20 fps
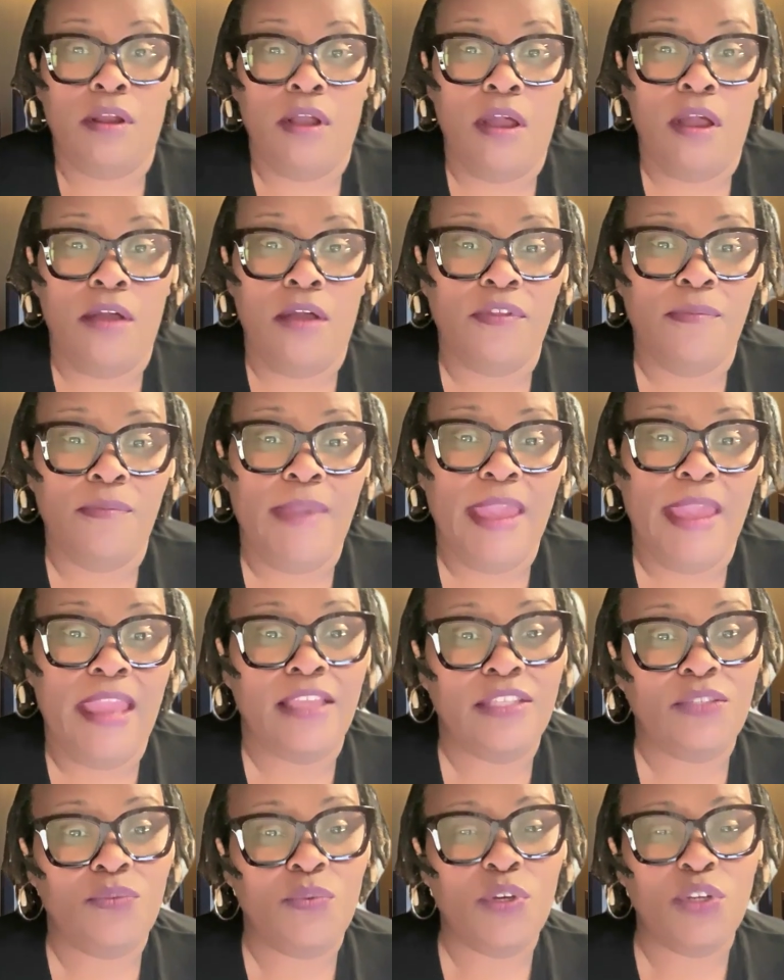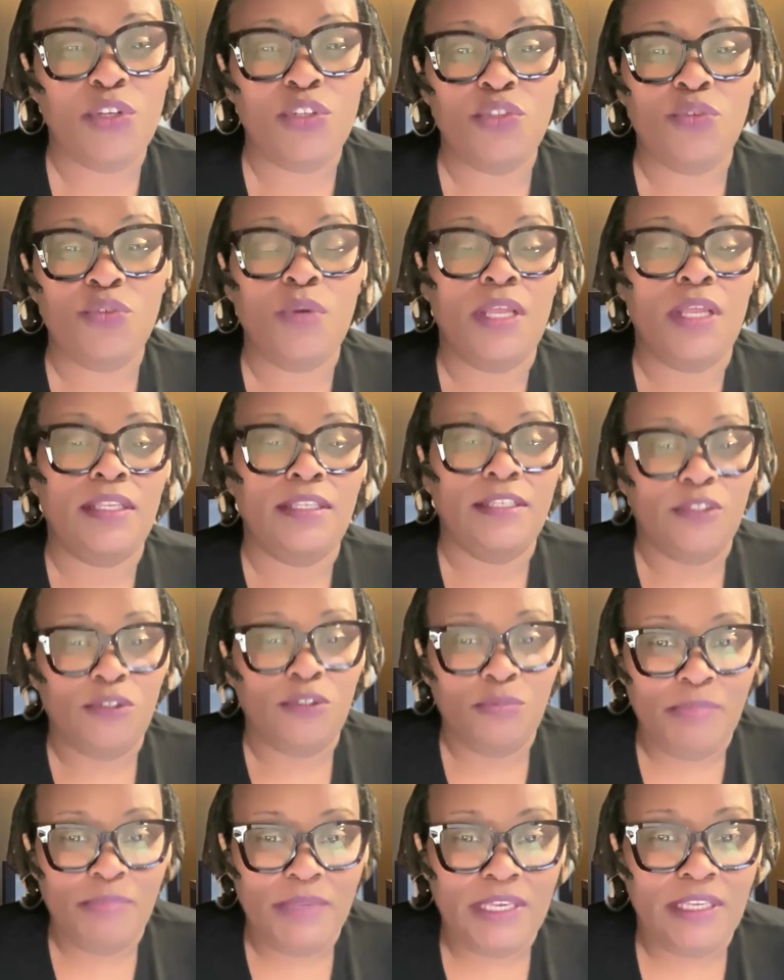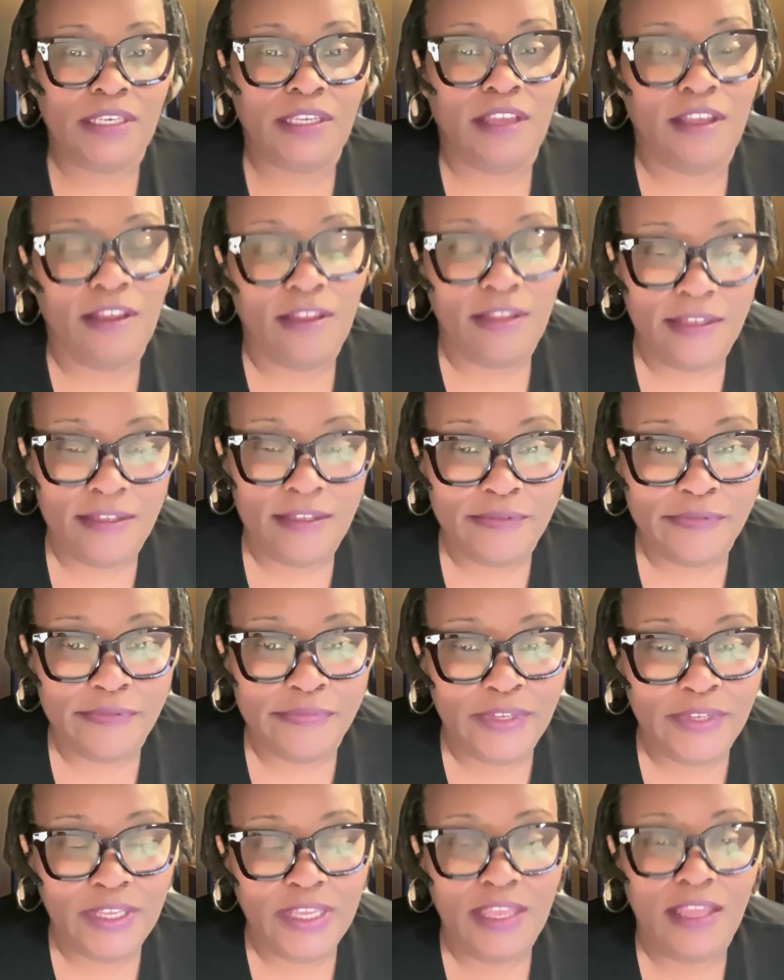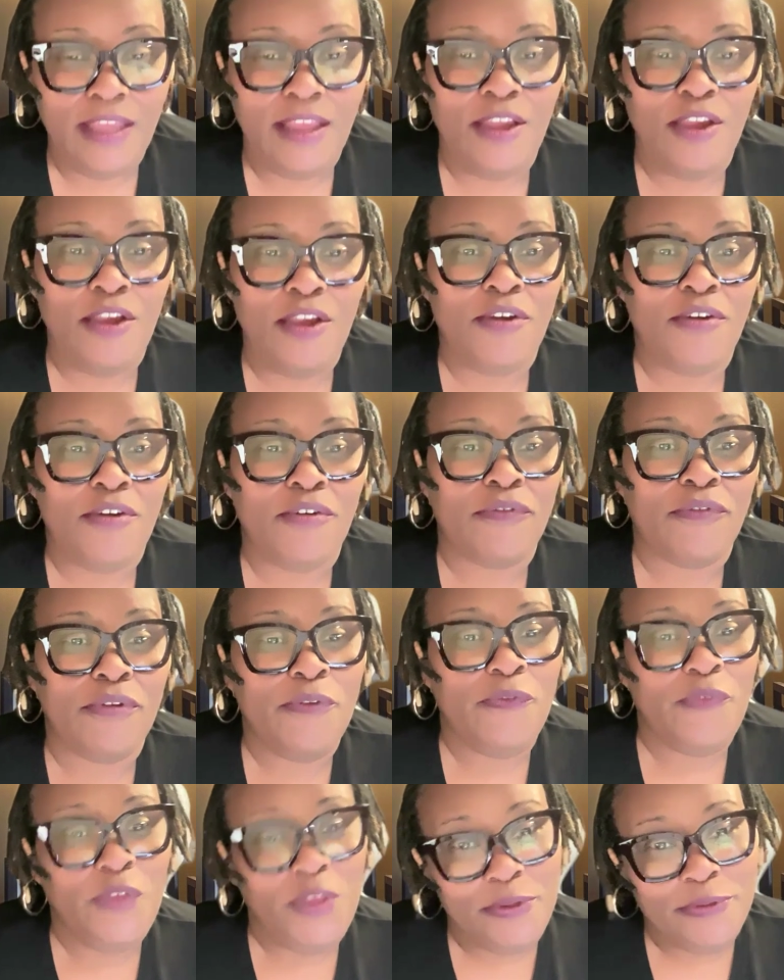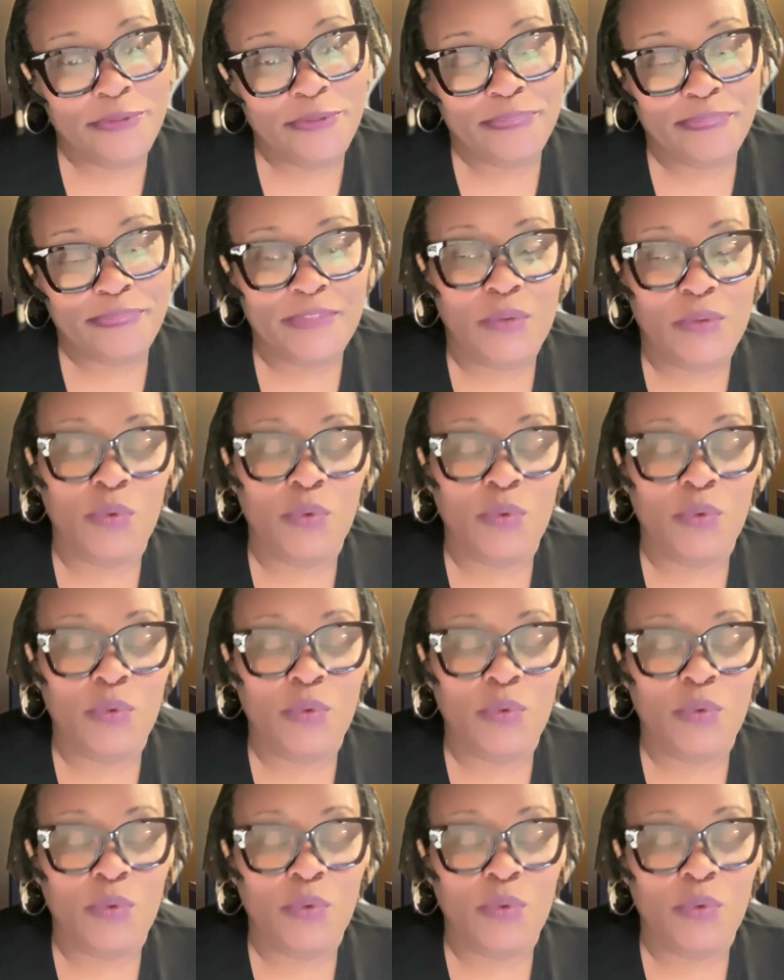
off the bat is we're going to do a little bit of review.